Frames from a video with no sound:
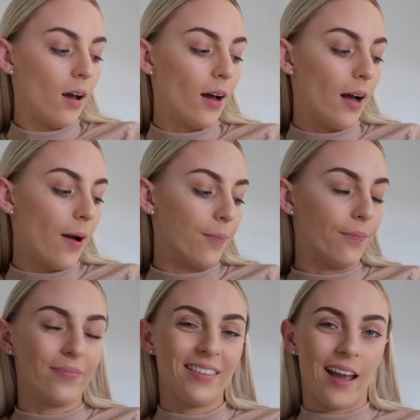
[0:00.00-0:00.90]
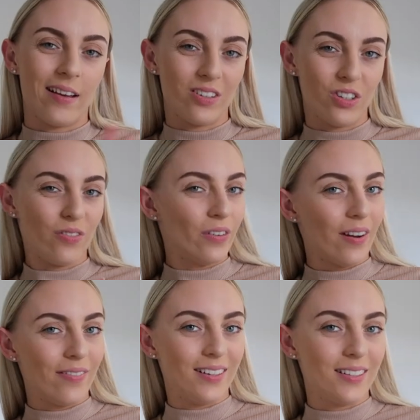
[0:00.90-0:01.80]
um, yeah just for
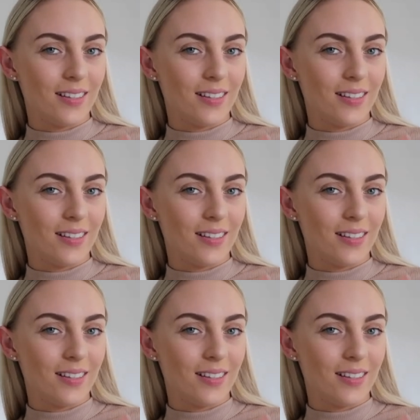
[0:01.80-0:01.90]
reference